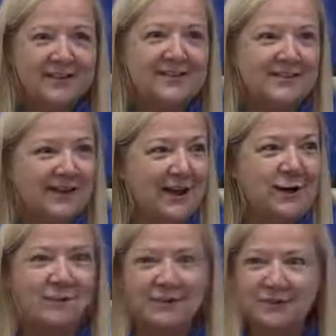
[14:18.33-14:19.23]
that they
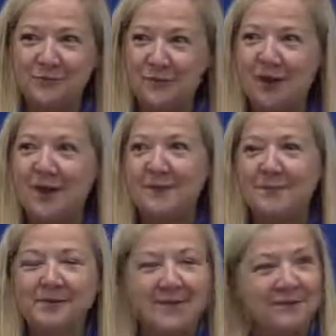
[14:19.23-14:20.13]
go and
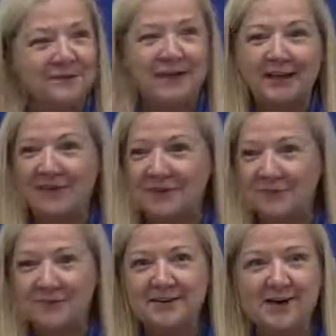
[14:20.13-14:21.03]
swipe, and they do that like
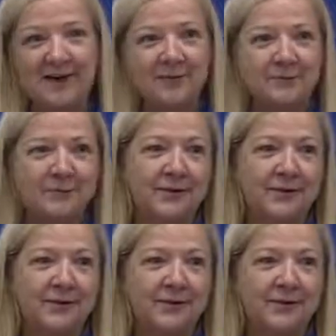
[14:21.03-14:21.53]
3 times.